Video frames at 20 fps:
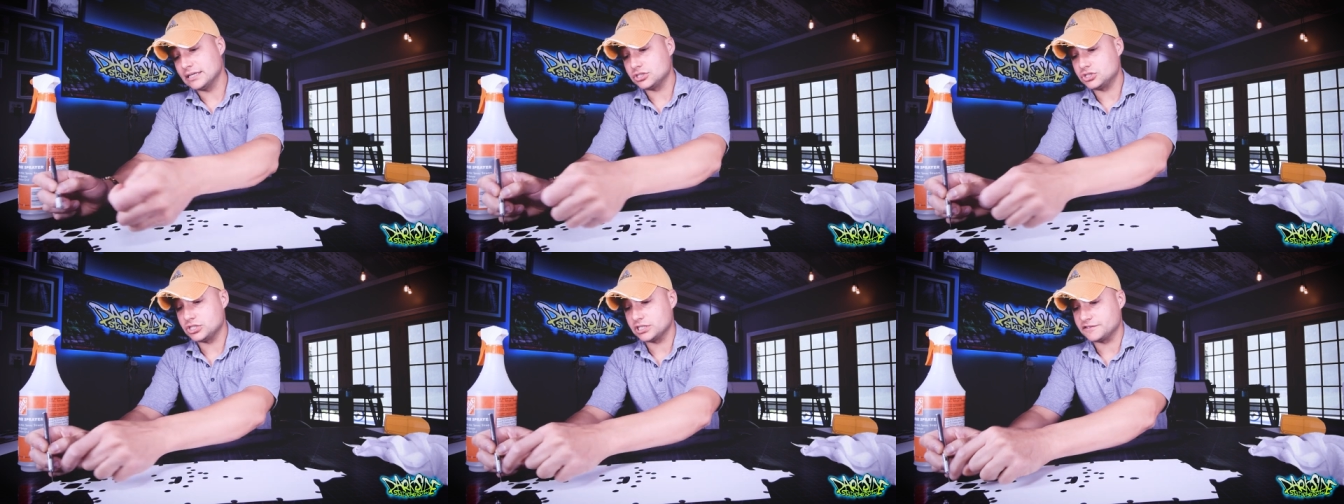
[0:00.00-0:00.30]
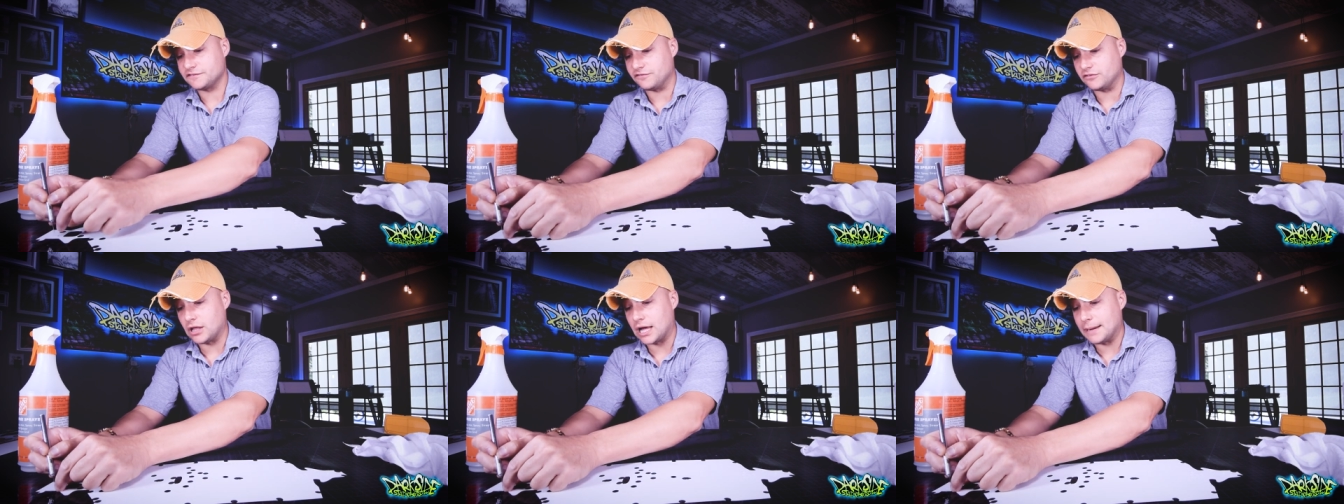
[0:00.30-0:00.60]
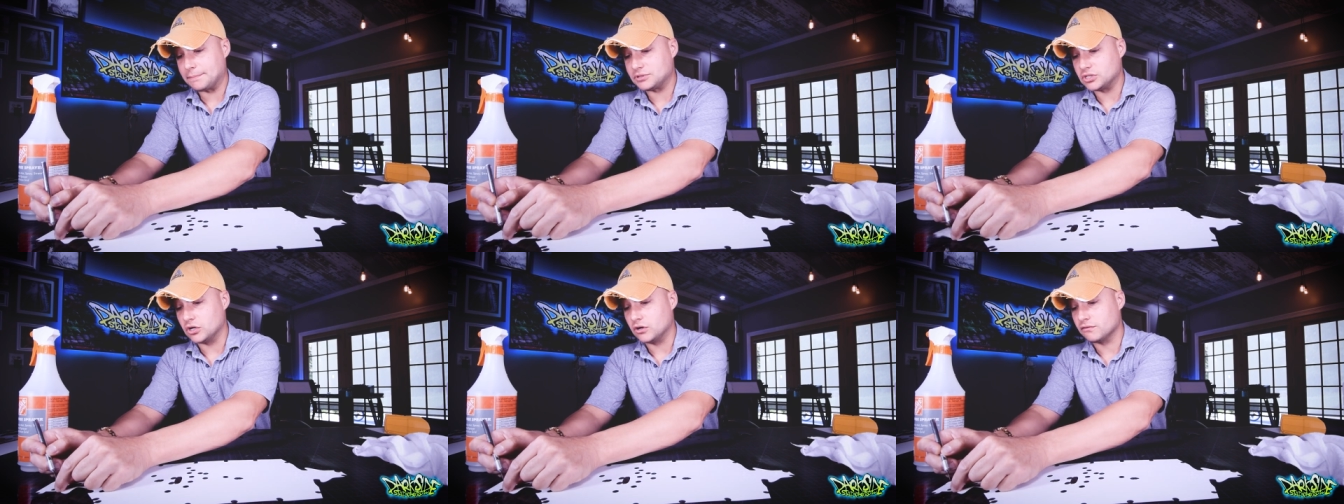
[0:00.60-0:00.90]
that just
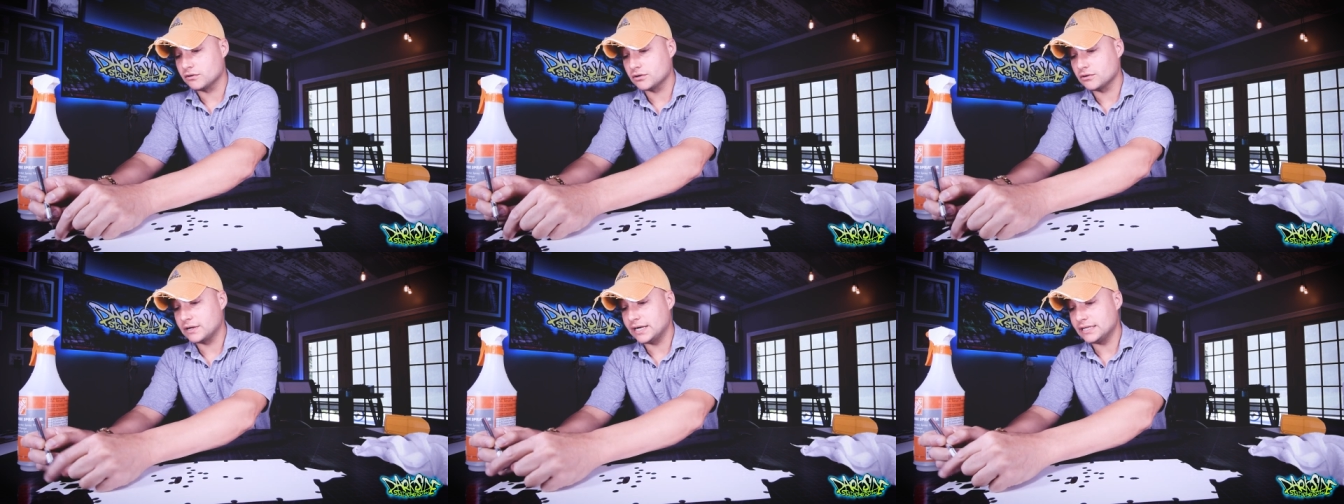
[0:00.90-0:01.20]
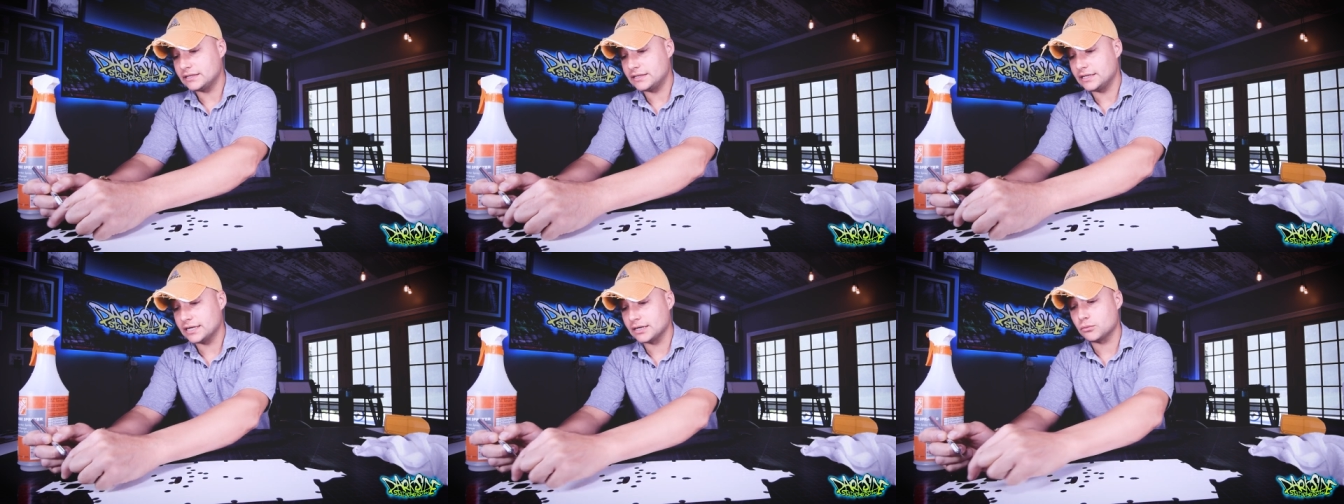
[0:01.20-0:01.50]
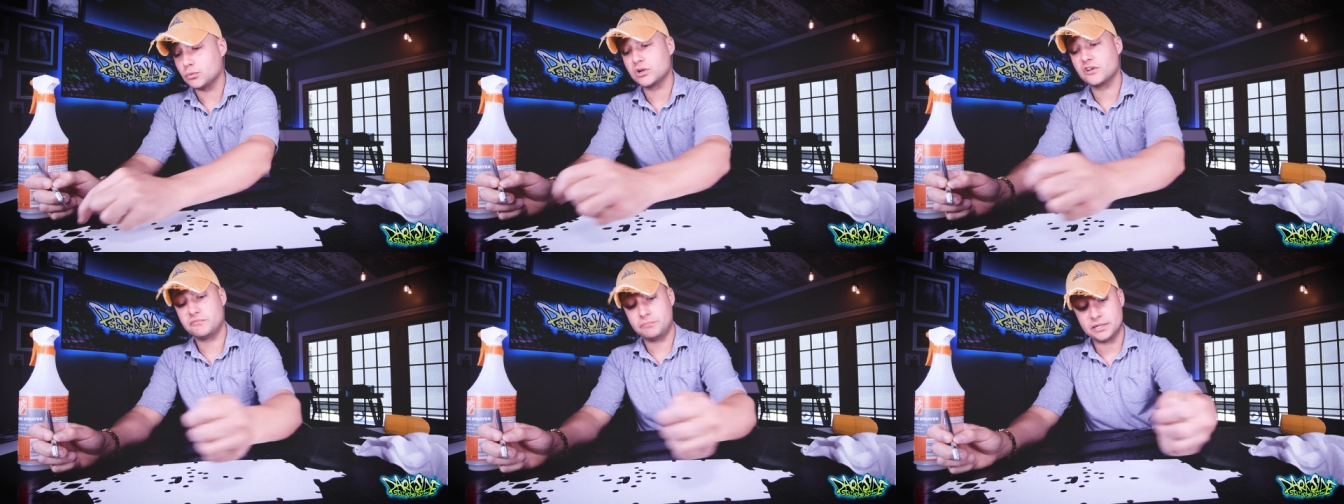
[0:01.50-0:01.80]
flopped over right there
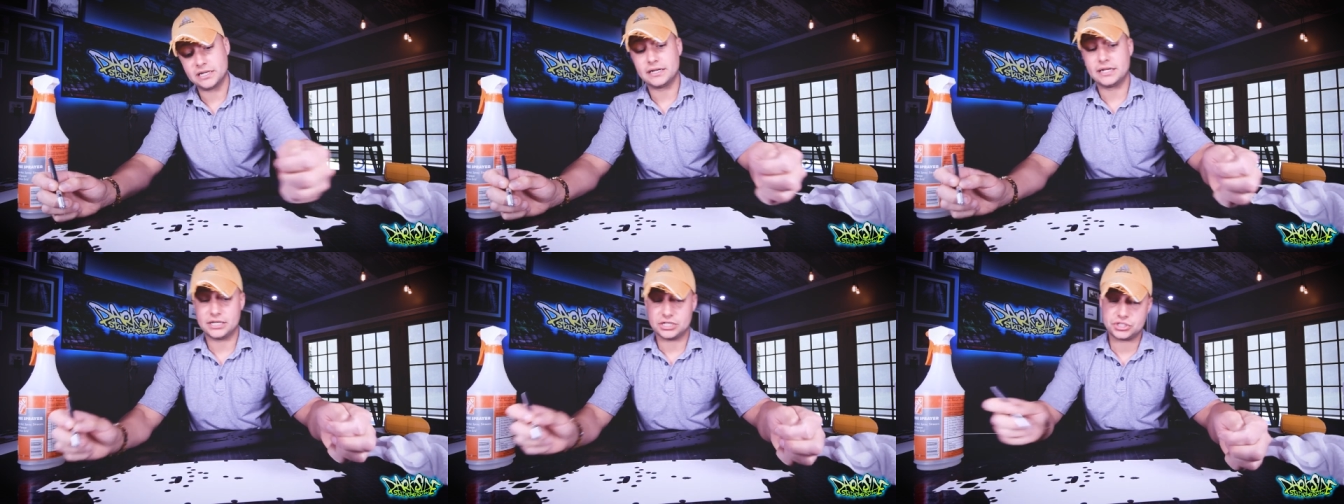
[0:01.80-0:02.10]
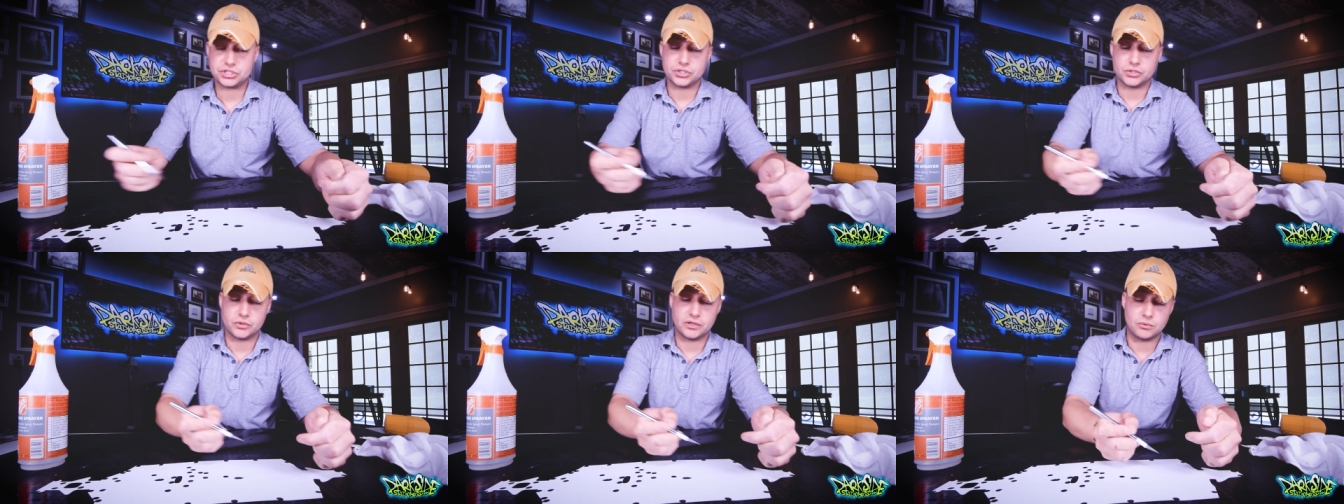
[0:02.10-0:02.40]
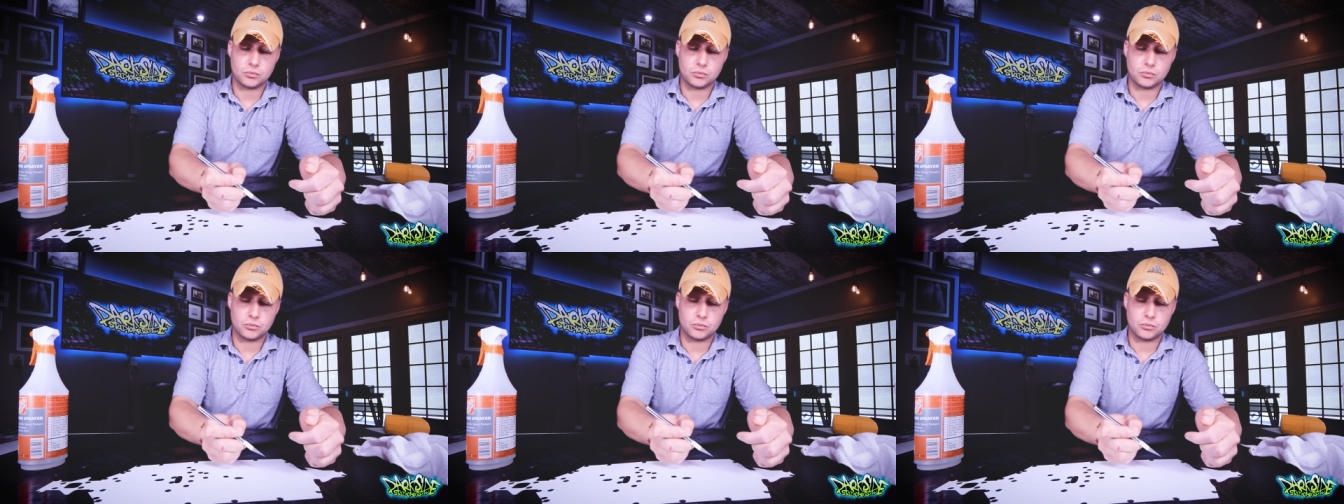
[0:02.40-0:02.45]
would have been an issue.